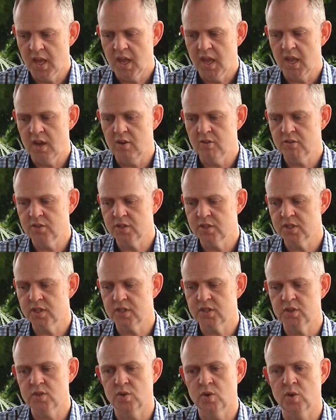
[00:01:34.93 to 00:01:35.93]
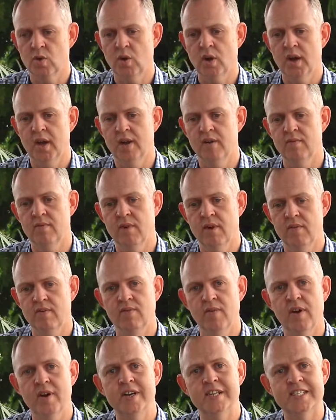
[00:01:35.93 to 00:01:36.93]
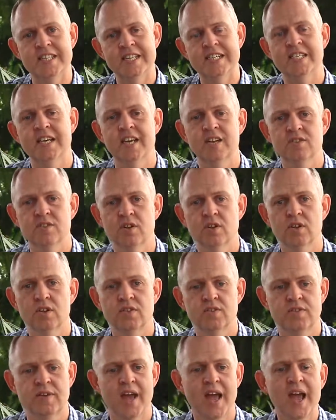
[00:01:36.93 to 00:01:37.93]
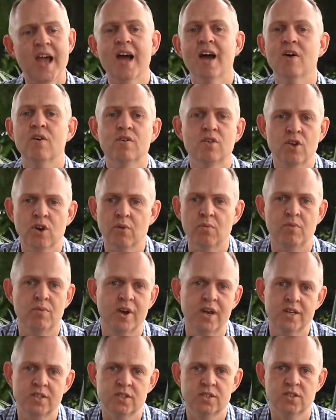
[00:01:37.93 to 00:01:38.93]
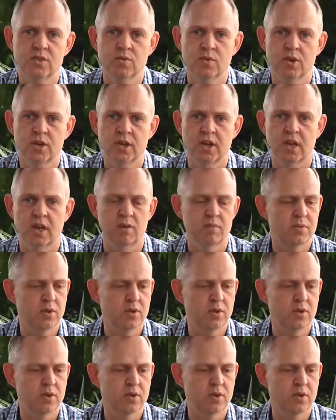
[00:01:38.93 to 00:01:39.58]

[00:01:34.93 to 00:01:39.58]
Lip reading: It also doesn't require a very detailed knowledge of how the operations are working.